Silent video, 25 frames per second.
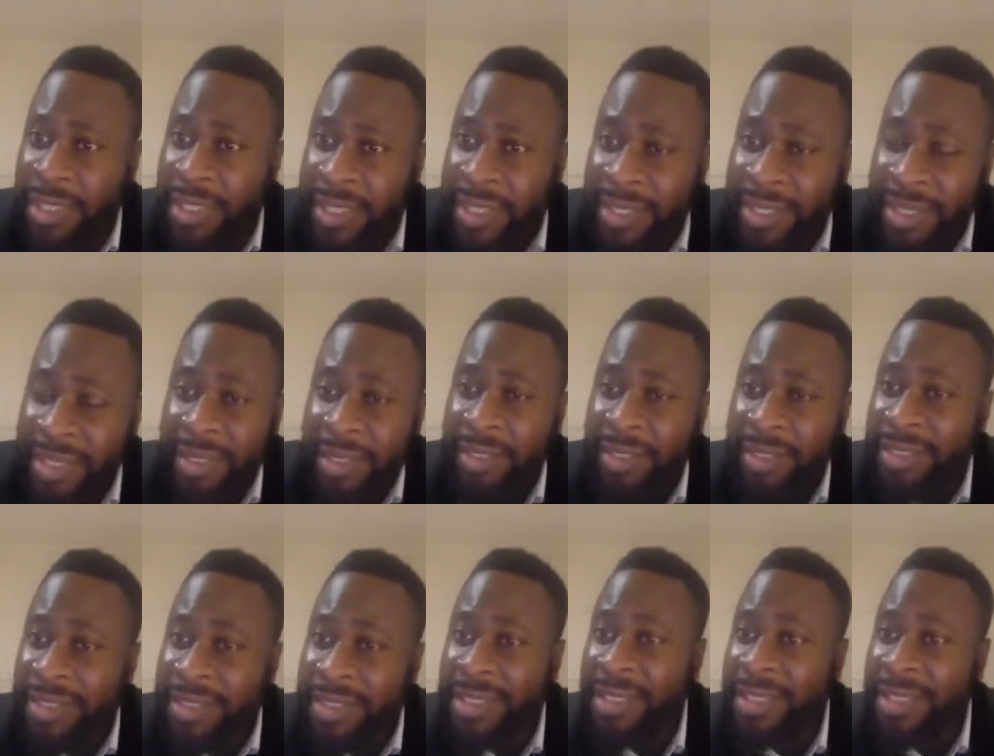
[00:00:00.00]
They
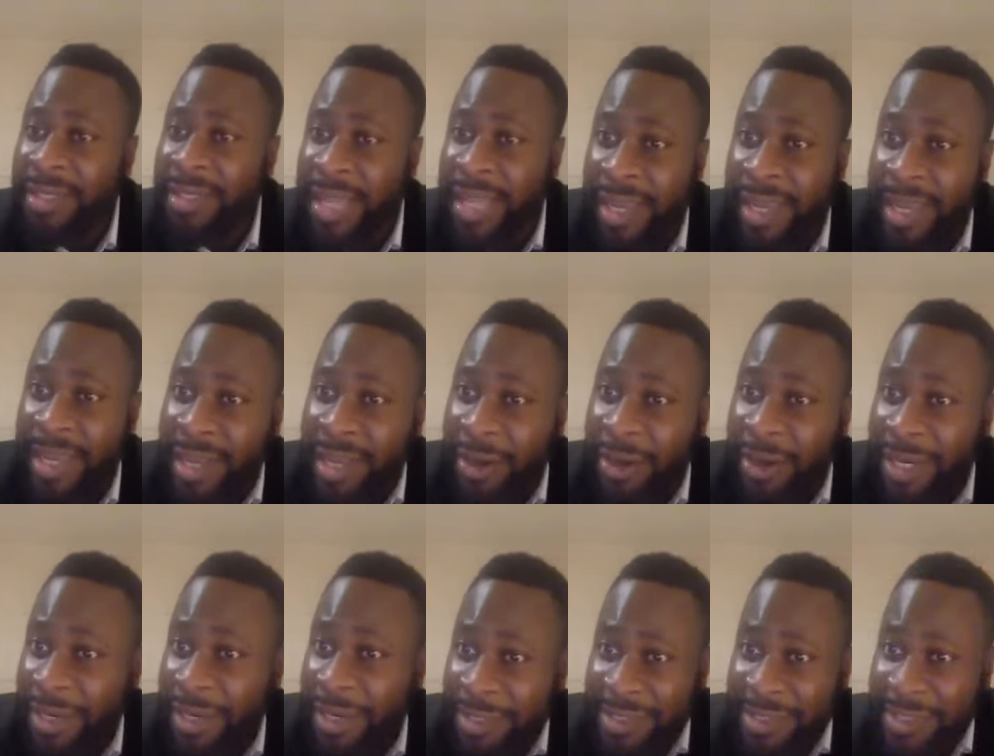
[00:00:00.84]
didn't see that, or
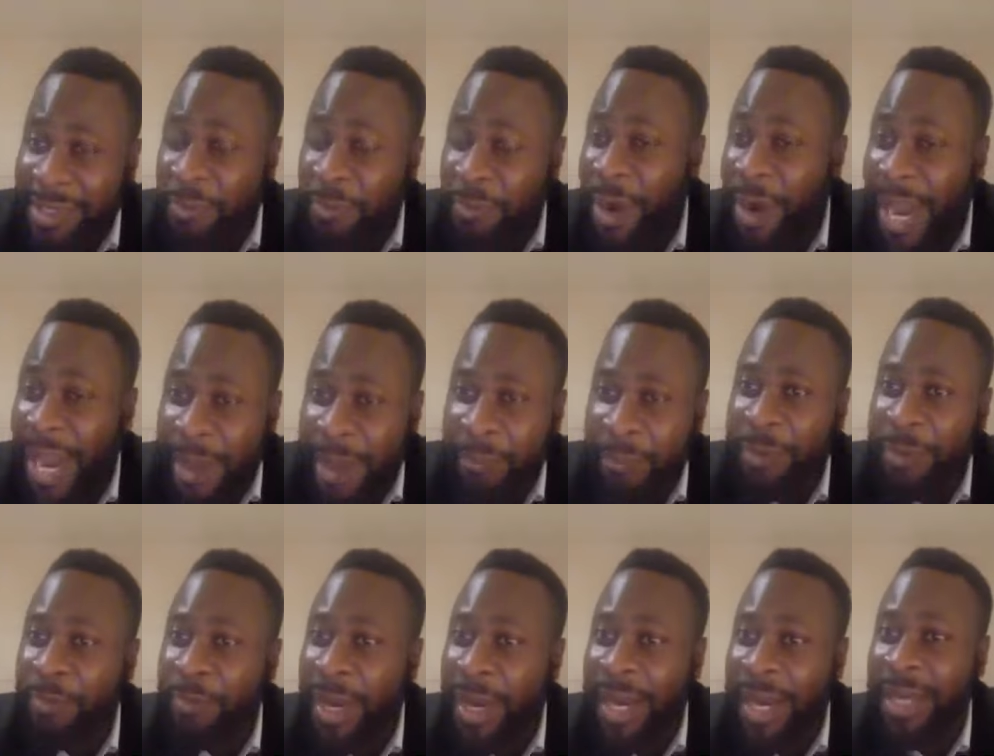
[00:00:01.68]
they didn't see what
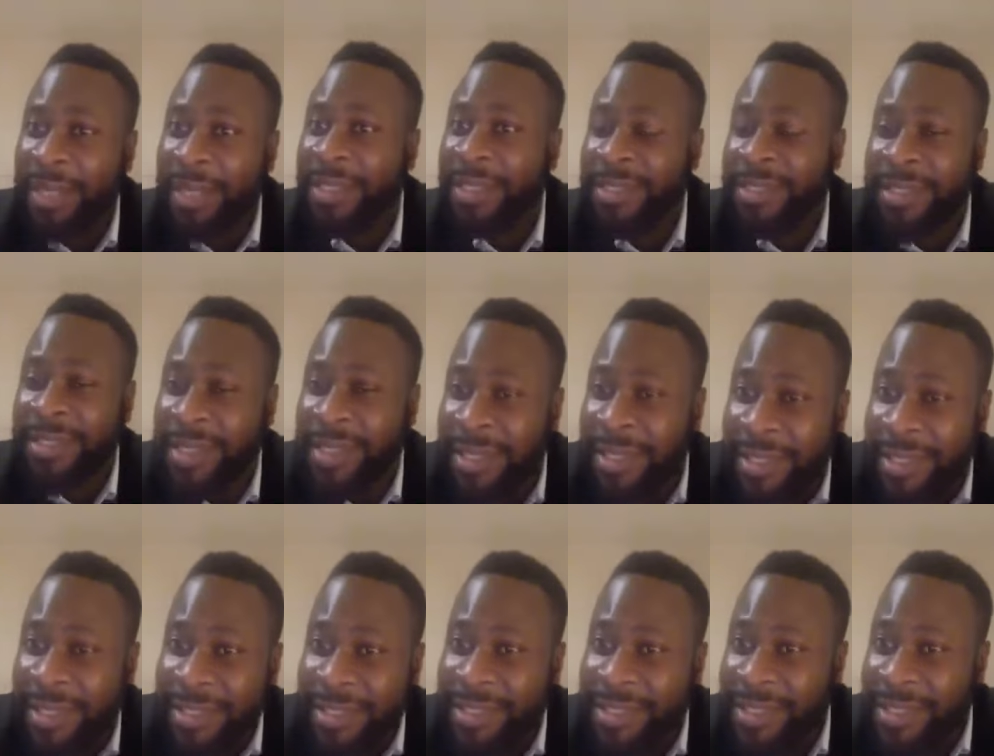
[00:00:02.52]
happened behind the scenes. They
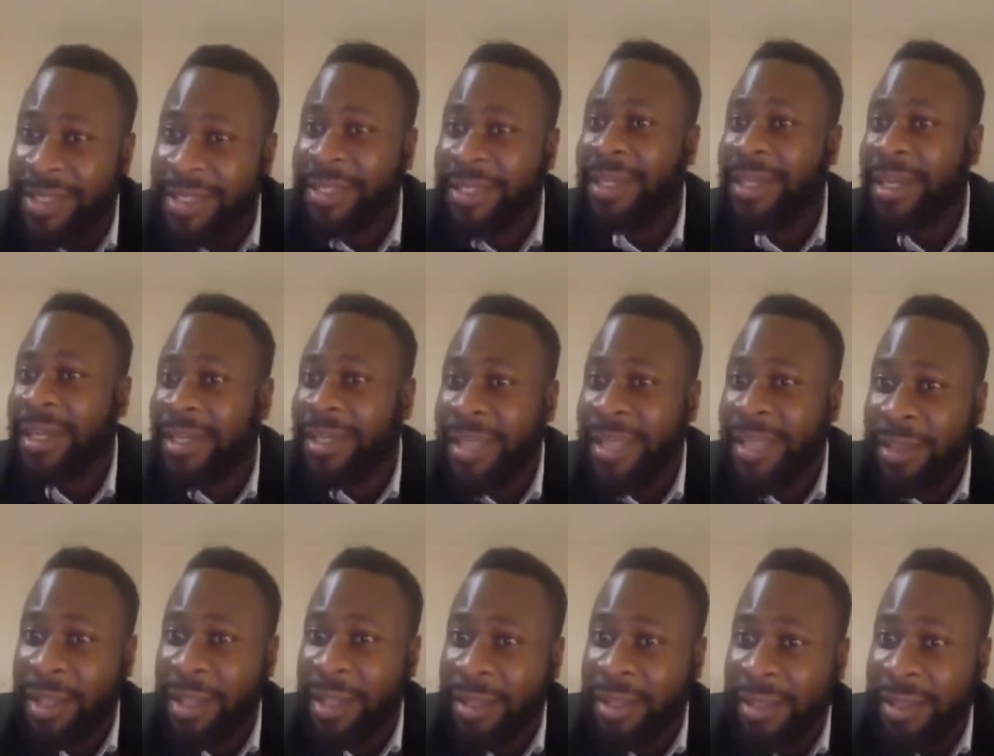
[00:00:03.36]
didn't see
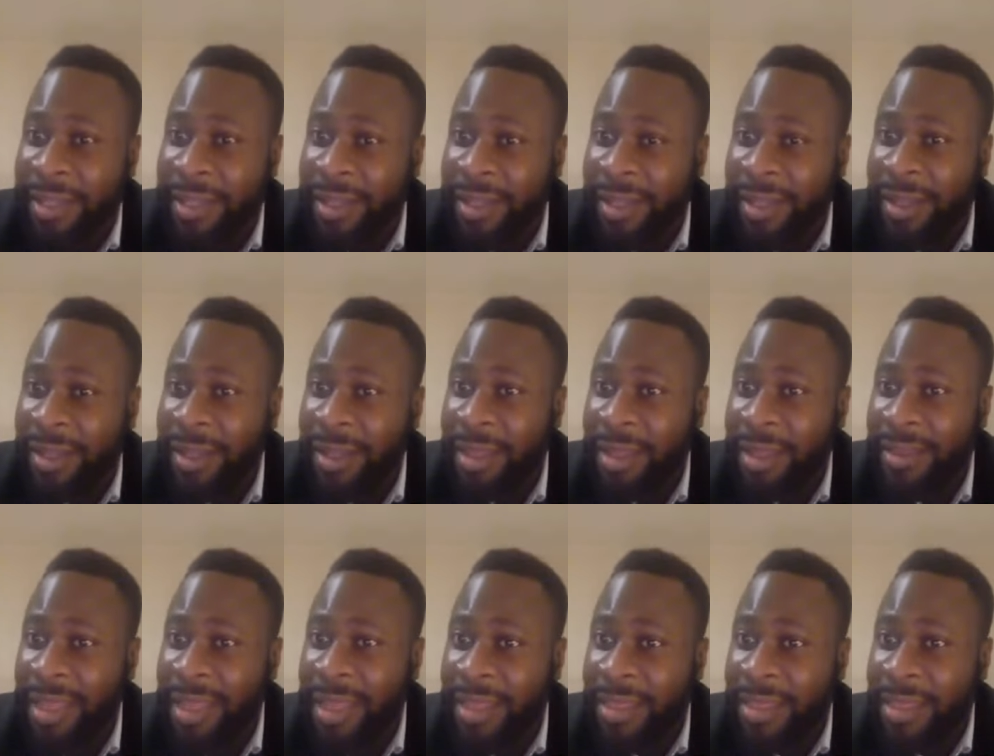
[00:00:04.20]
that the, that the,
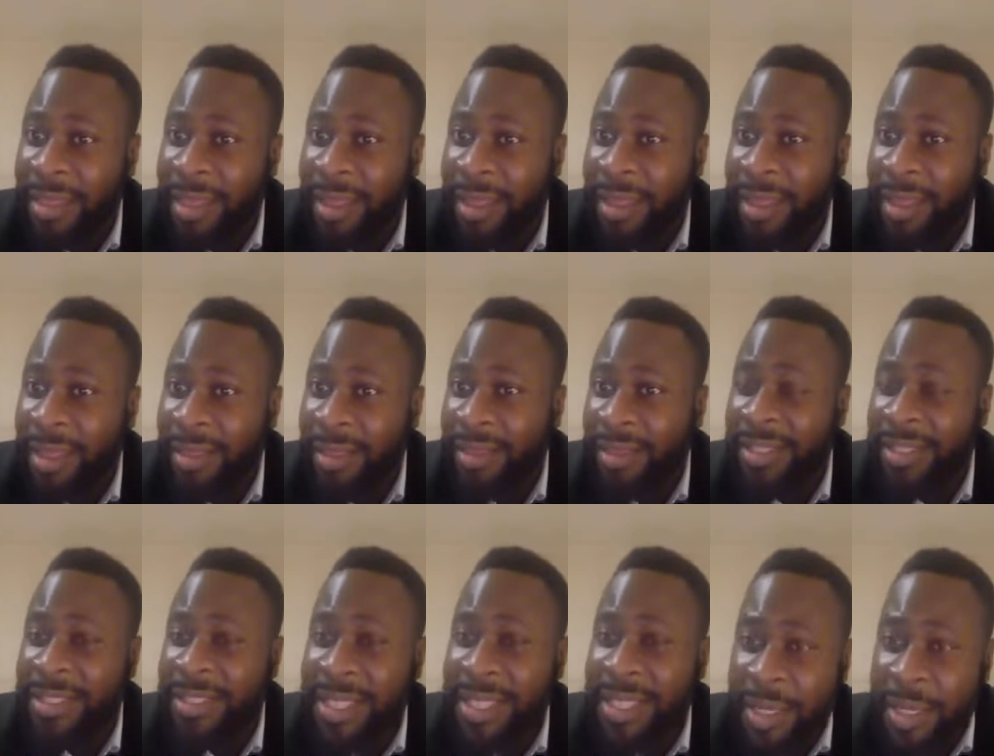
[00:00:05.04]
that the, the
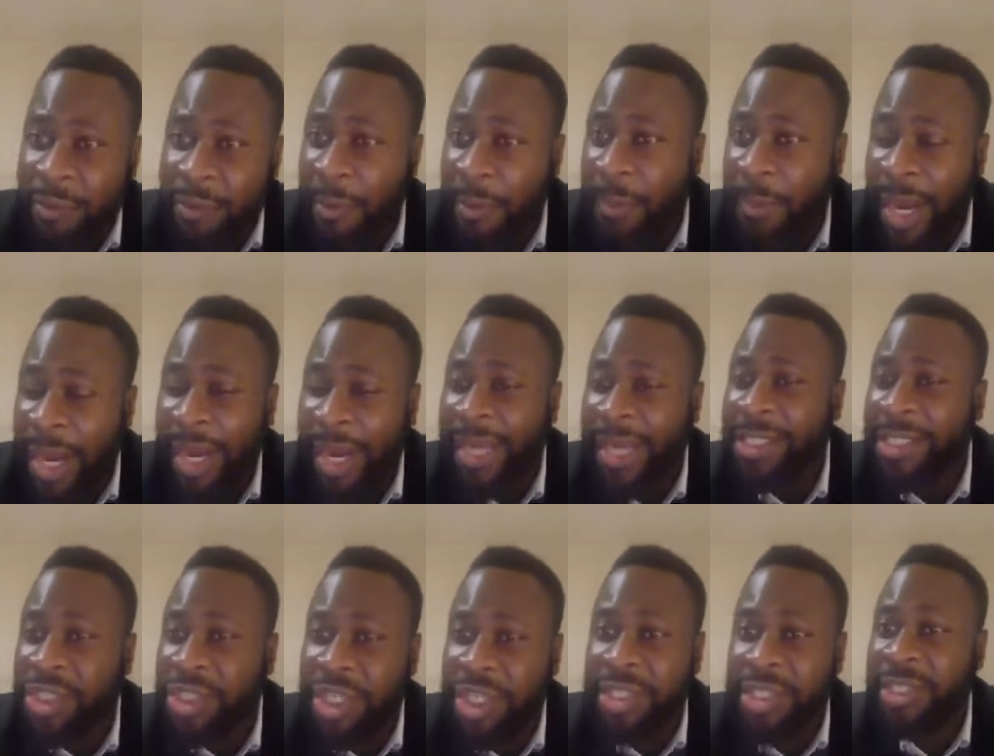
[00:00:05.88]
secret
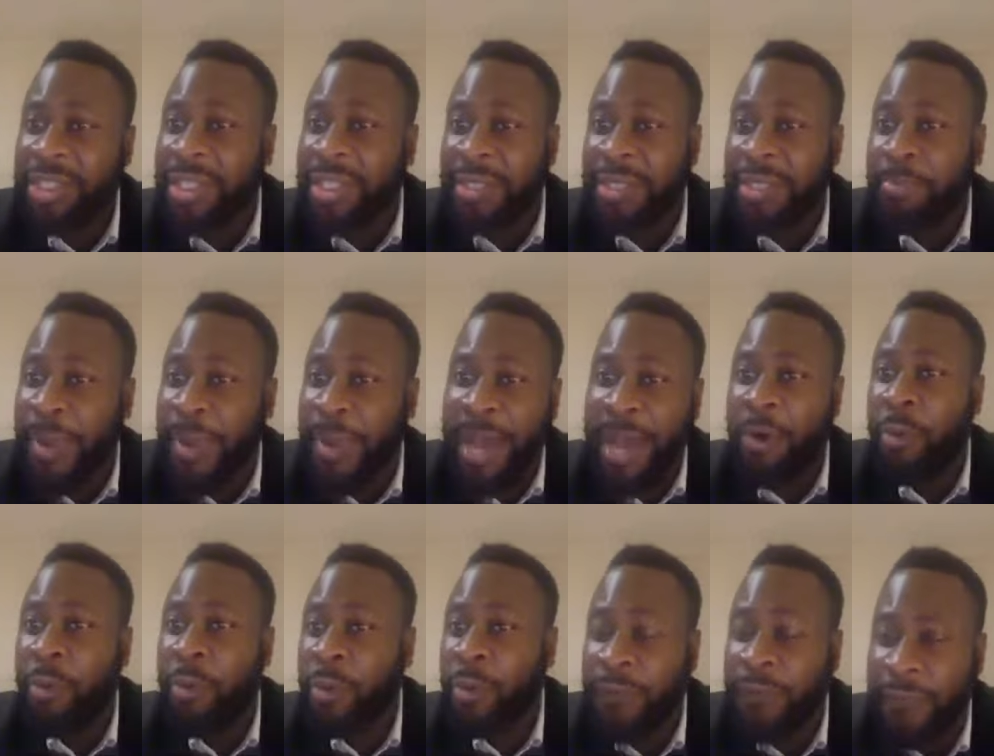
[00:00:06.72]
behind Jesus's
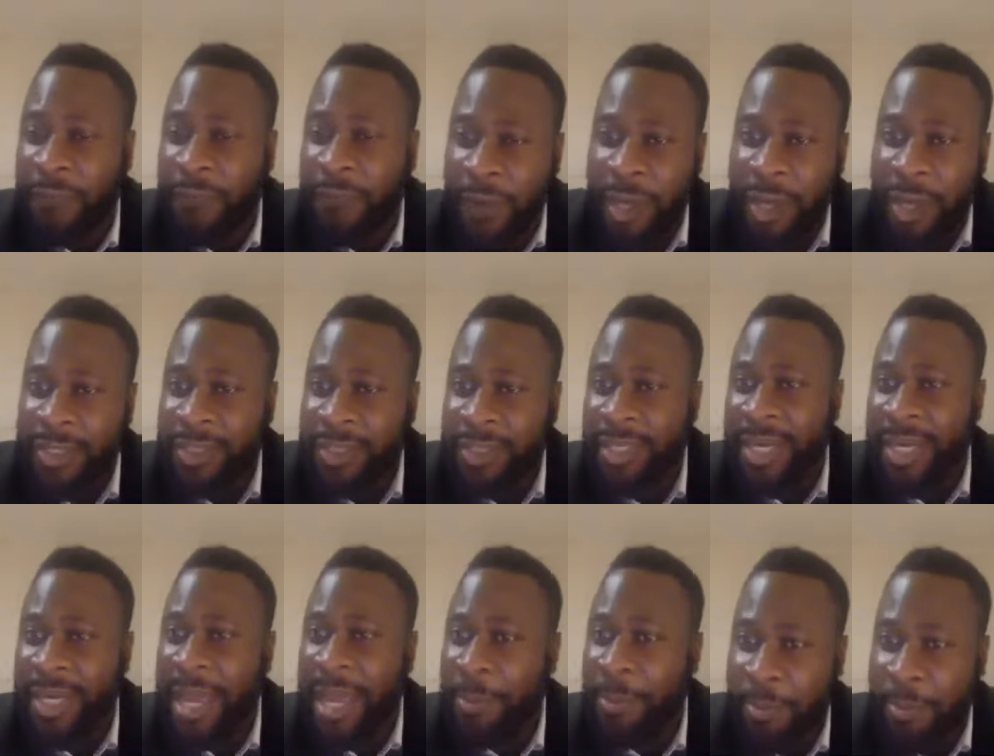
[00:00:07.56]
power was
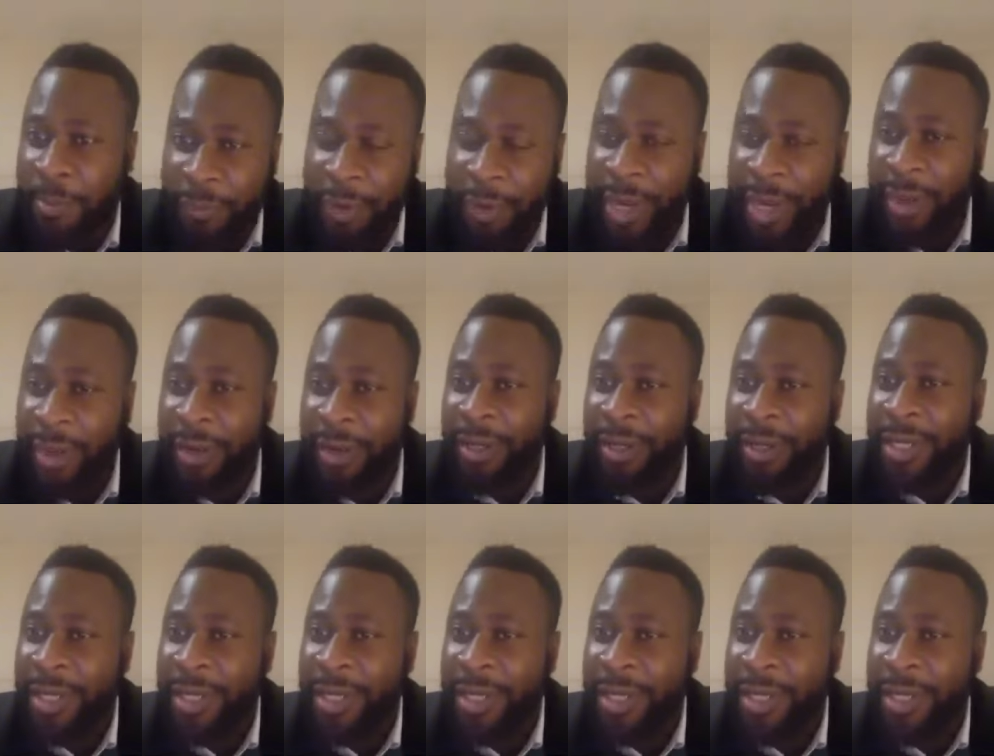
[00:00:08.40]
fasting and prayer.